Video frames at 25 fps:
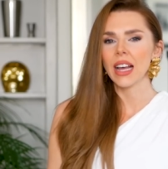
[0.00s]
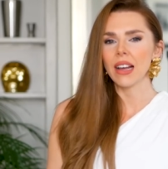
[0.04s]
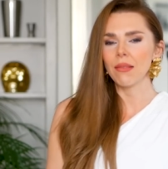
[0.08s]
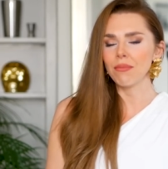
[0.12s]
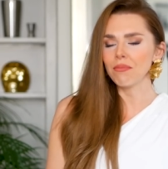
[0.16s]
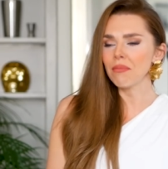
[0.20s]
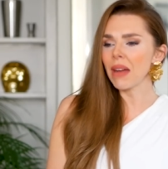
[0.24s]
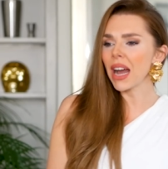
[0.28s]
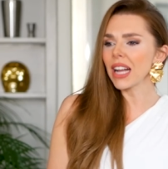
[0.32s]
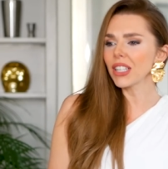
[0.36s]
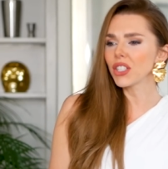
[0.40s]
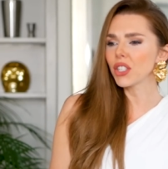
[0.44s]

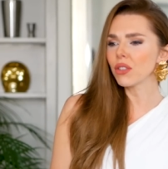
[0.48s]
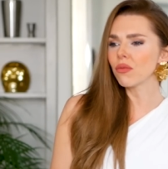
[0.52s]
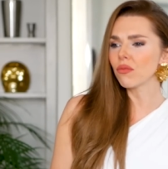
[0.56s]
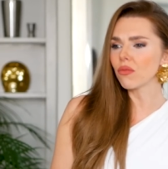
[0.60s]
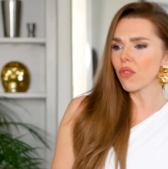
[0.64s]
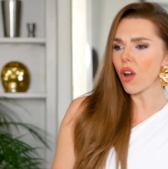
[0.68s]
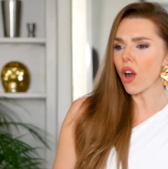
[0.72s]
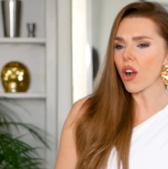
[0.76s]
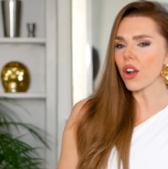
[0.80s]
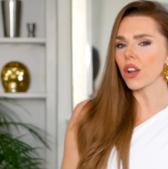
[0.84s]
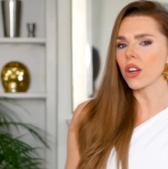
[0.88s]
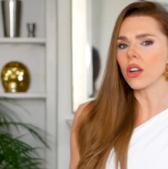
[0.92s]
Imagine
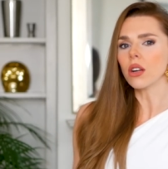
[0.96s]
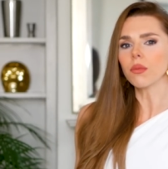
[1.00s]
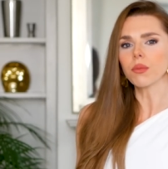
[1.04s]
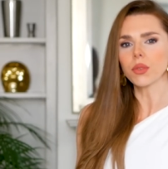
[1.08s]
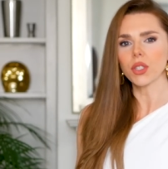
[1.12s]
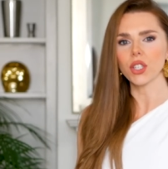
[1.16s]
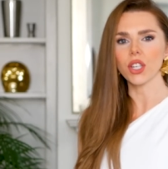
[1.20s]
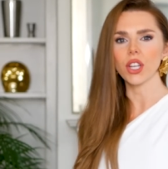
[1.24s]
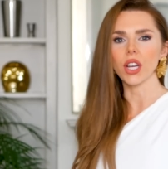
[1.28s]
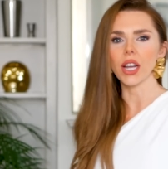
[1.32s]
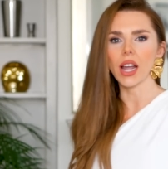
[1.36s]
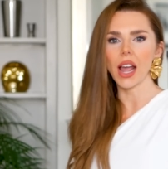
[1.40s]
rocking up
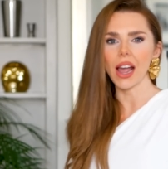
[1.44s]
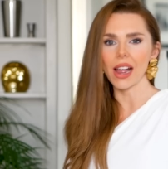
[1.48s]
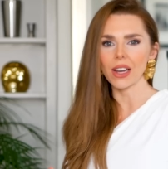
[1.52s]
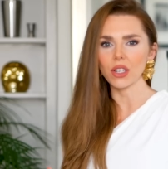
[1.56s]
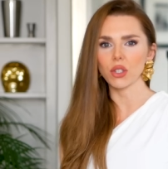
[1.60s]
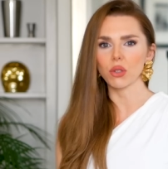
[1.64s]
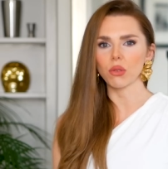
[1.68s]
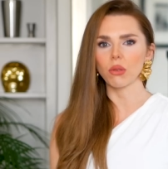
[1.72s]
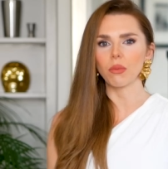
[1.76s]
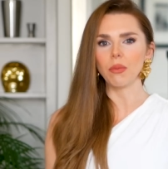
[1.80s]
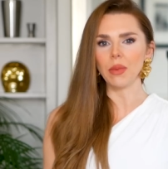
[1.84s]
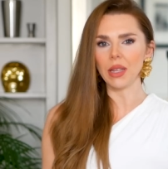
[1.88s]
to your
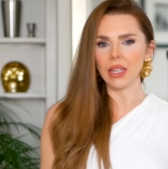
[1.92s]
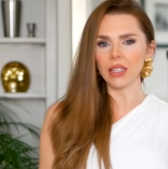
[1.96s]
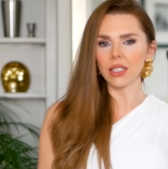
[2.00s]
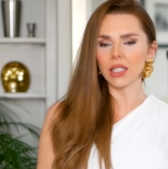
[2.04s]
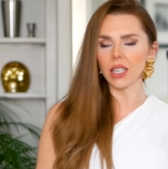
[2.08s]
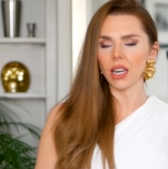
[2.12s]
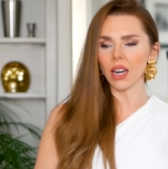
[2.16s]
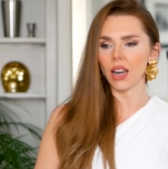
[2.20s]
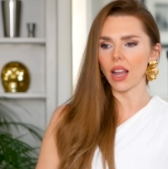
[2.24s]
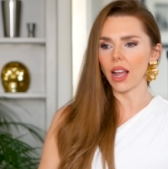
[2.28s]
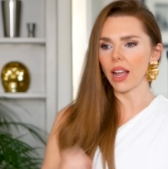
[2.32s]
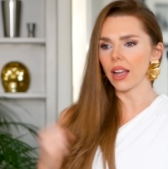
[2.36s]
casual
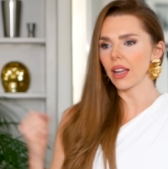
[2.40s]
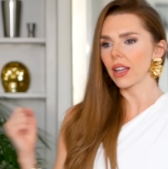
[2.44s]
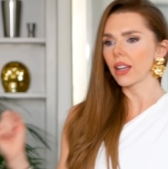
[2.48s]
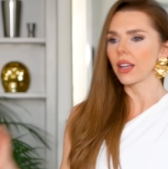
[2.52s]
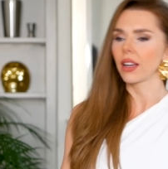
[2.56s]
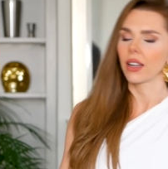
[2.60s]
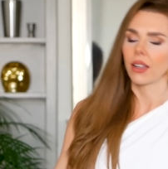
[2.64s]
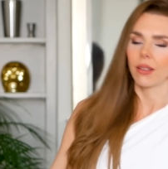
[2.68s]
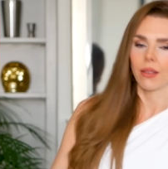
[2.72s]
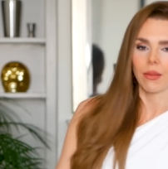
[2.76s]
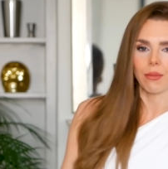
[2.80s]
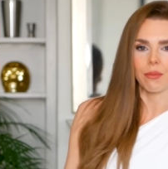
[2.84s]
meet and like
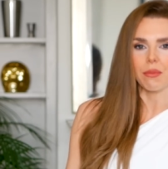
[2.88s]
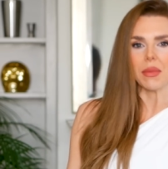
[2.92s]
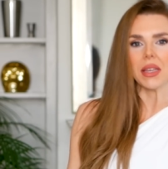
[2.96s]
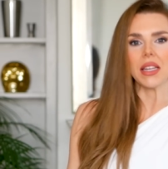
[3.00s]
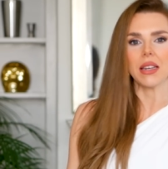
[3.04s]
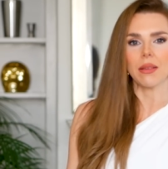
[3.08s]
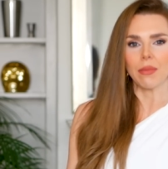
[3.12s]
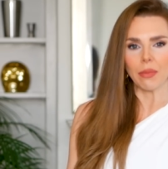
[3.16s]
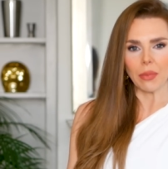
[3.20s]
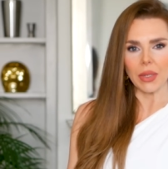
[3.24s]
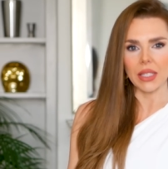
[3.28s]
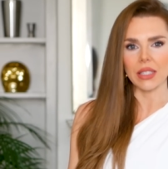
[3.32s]

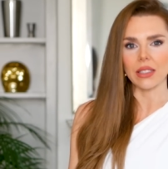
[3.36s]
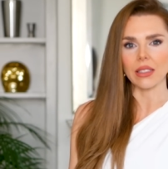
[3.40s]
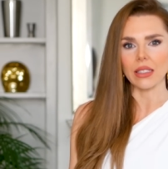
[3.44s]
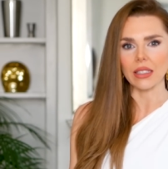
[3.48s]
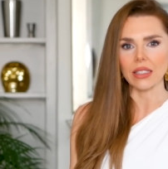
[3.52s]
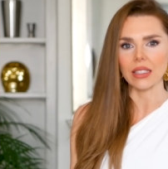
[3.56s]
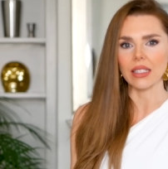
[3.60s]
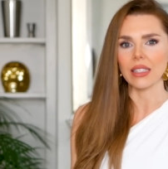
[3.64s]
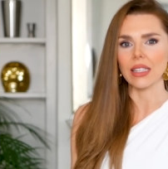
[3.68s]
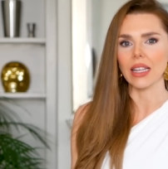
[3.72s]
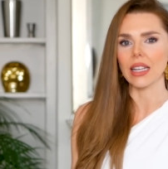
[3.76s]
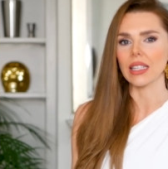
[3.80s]
meaning
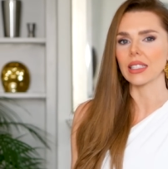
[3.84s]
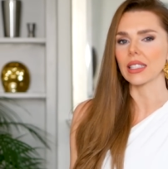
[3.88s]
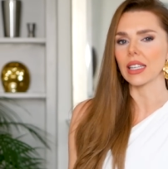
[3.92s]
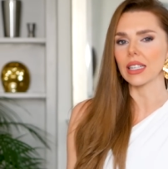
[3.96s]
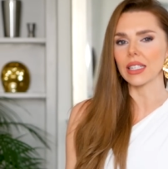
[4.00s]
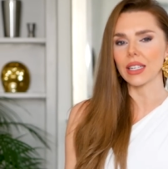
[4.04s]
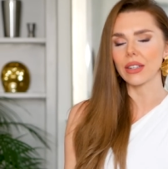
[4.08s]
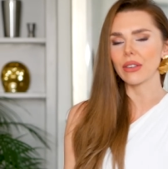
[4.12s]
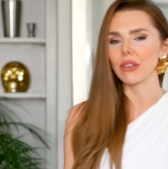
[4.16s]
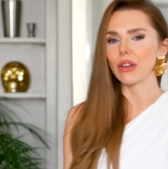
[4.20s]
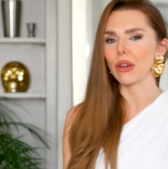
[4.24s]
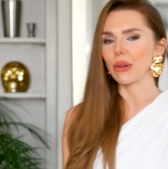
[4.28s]
business in this.
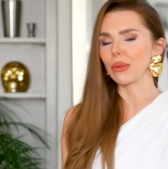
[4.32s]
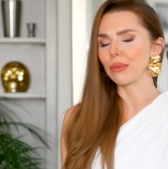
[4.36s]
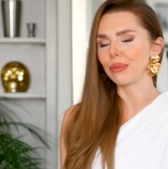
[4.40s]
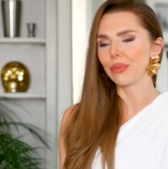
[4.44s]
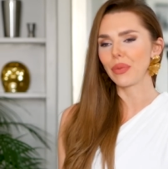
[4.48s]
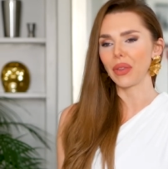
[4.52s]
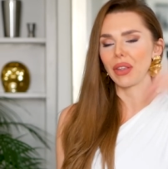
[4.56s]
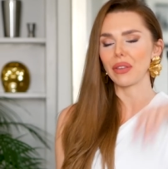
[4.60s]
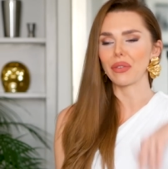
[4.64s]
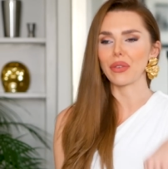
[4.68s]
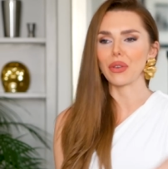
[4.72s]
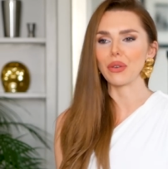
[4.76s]
I don't know
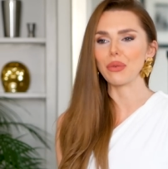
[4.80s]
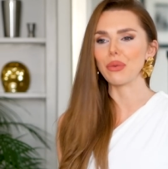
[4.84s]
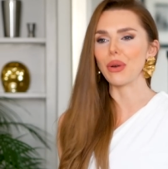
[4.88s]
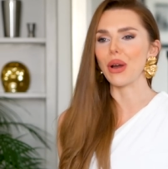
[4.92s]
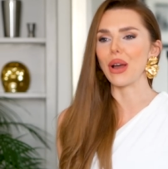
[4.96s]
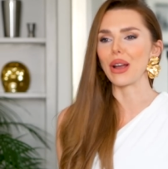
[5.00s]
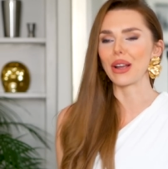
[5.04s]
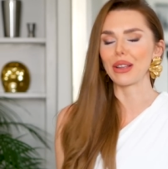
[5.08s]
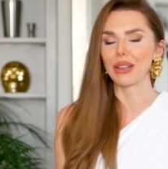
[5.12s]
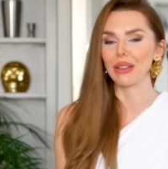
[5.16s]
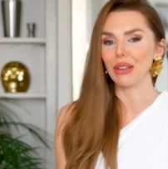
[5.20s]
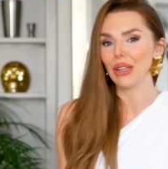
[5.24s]
if
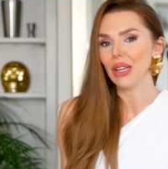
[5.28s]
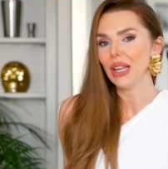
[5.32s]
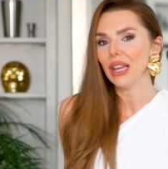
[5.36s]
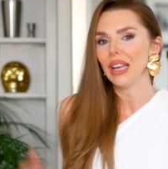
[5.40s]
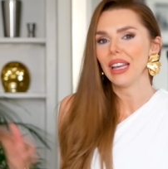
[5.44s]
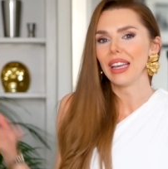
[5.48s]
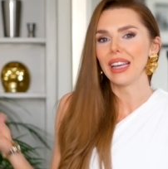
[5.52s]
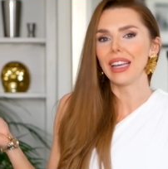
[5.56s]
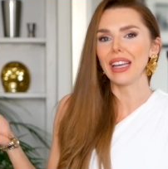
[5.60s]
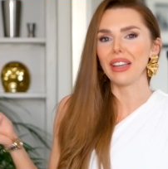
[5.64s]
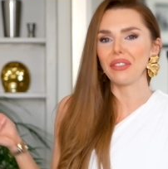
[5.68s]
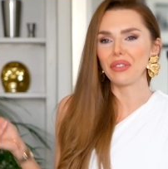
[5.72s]

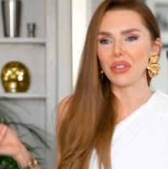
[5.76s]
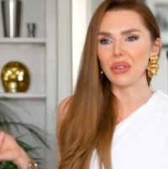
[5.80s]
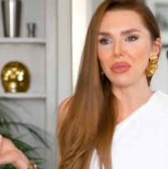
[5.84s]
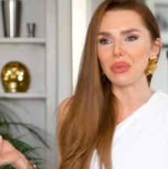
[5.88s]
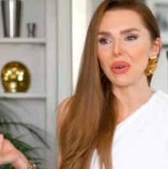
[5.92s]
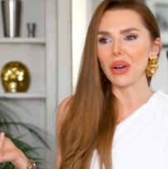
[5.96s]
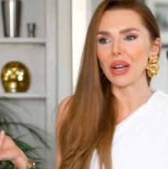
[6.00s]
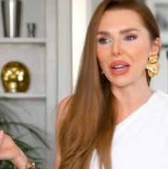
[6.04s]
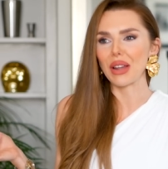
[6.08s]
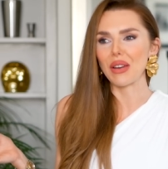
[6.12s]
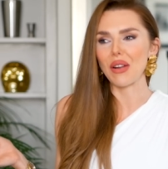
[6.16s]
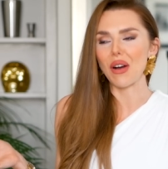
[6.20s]
you
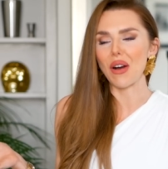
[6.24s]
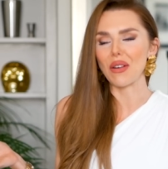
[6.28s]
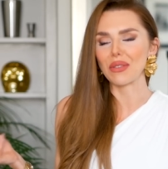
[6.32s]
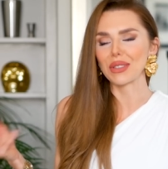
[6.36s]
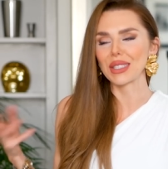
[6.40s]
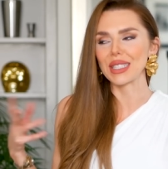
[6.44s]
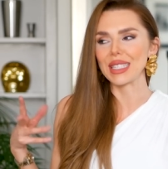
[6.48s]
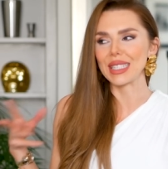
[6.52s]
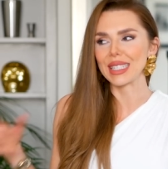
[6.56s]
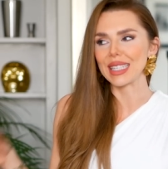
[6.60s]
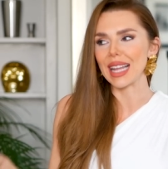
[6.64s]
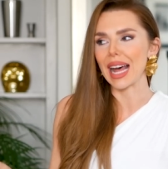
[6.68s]
work in
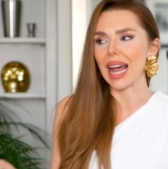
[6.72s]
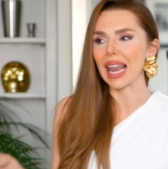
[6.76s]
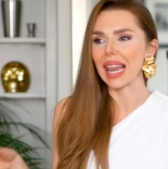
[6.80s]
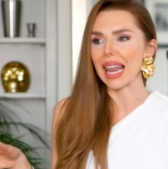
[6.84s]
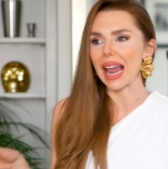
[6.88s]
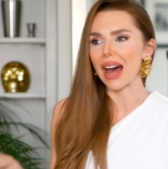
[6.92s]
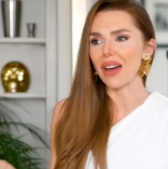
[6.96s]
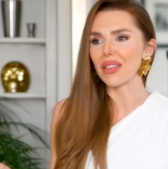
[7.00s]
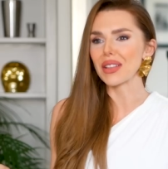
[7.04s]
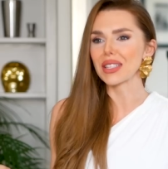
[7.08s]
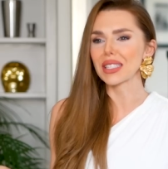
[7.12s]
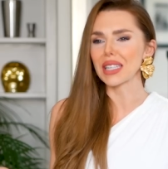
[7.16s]
offices that
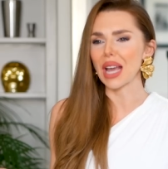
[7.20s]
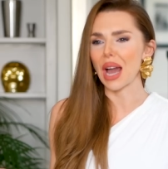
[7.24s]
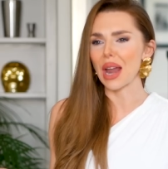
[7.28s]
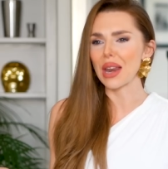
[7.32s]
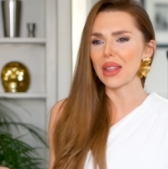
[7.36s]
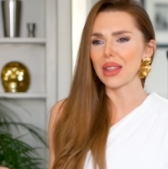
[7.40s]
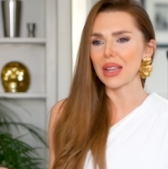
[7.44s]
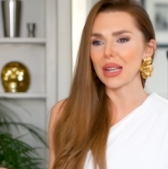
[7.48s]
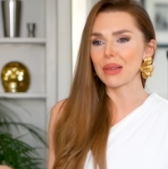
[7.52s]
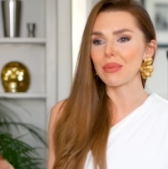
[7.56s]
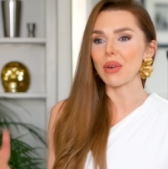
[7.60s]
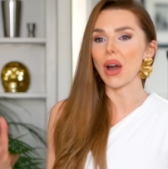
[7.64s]
allow this
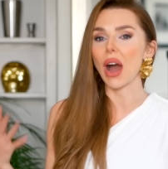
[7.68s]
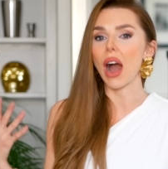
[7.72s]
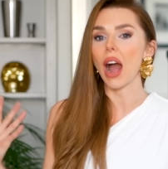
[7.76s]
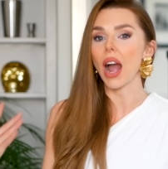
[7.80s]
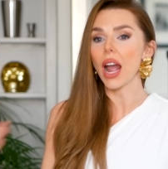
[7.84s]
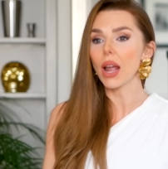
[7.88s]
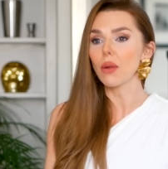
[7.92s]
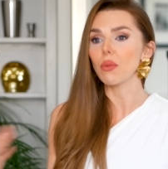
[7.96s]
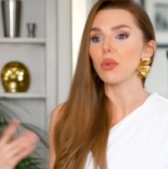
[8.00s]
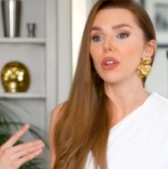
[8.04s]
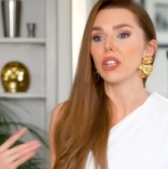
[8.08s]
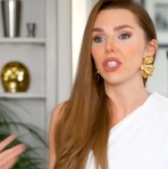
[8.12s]
kind of thing, but
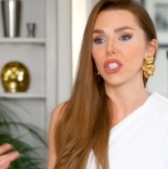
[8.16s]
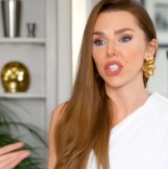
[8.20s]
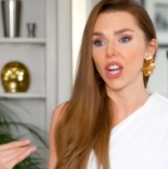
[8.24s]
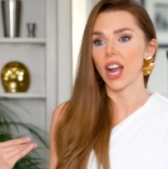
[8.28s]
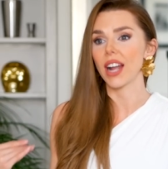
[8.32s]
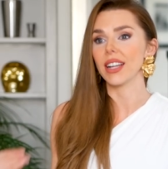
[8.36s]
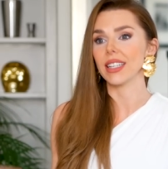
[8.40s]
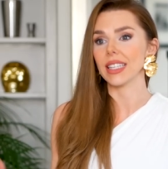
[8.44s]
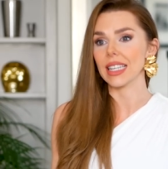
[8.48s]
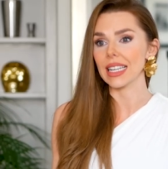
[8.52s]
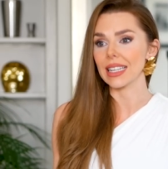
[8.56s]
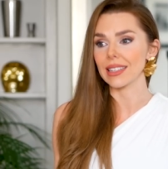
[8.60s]
I wish
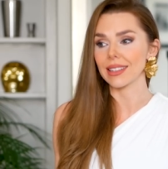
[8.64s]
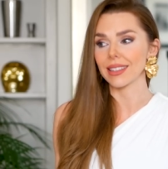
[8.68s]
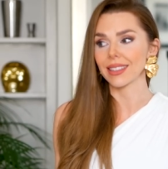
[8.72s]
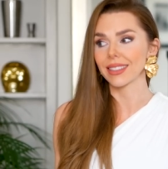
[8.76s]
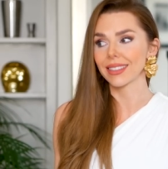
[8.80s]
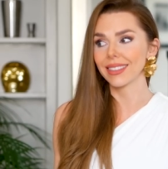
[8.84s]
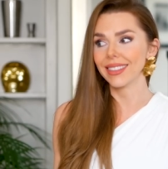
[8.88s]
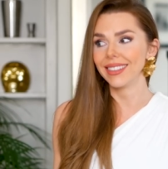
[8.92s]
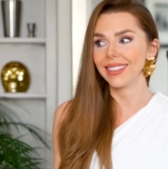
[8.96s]
I did.